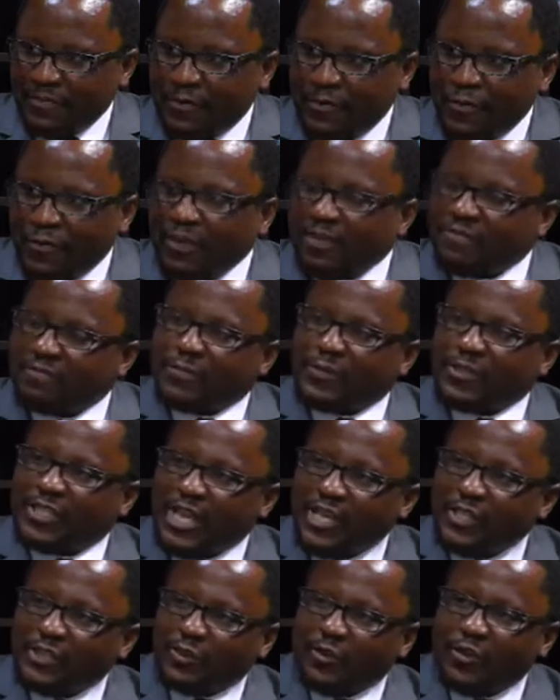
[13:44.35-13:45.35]
we have
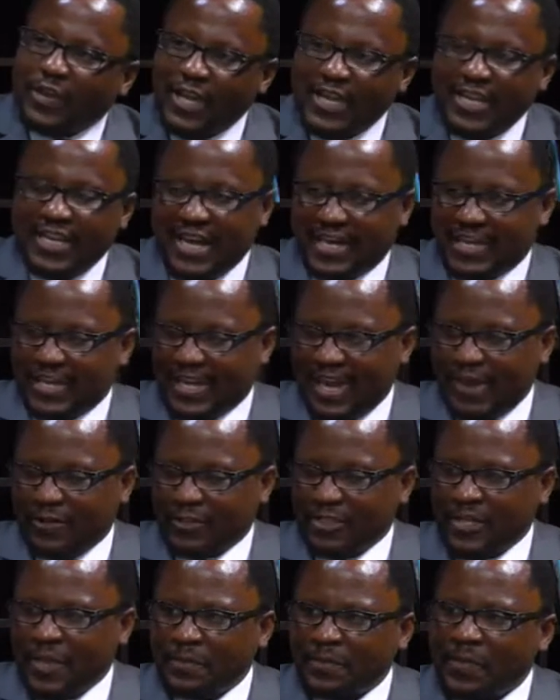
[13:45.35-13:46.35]
potential in agriculture,